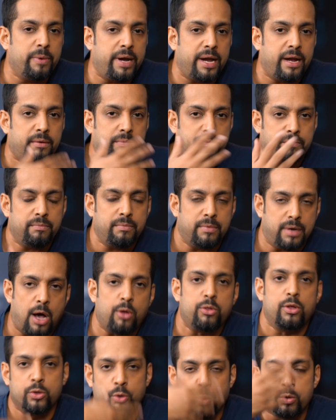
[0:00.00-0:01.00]
you know, where
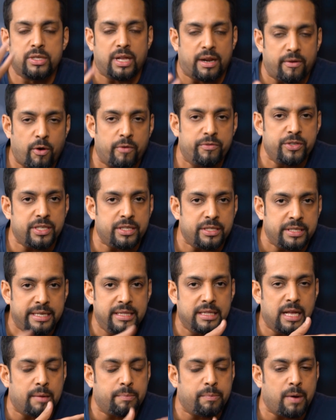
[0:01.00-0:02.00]
now those that have obviously
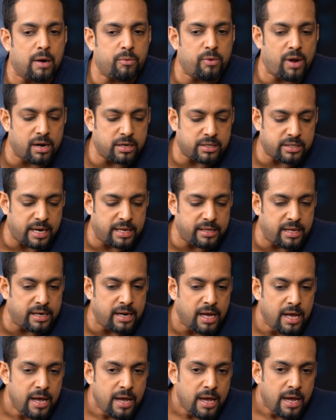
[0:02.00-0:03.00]
seen that part will understand
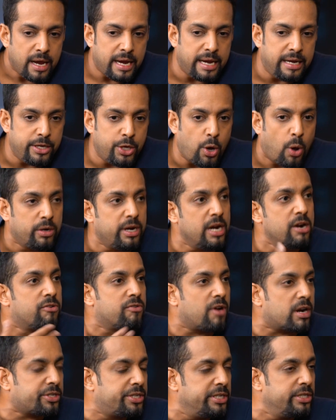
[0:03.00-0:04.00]
that you all
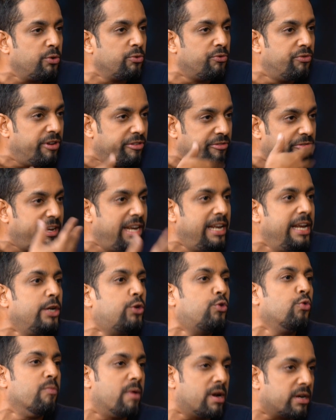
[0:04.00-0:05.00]
didn't rush into
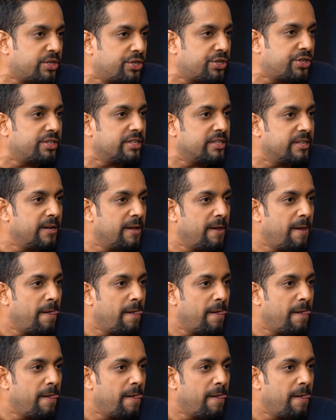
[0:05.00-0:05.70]
revealing too much.